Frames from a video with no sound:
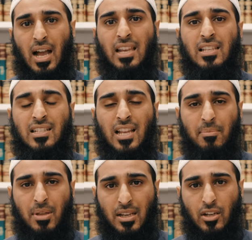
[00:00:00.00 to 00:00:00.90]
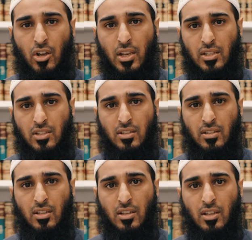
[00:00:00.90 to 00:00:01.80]
and Islamic knowledge
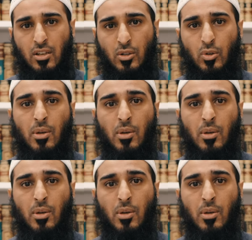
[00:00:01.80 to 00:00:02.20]
to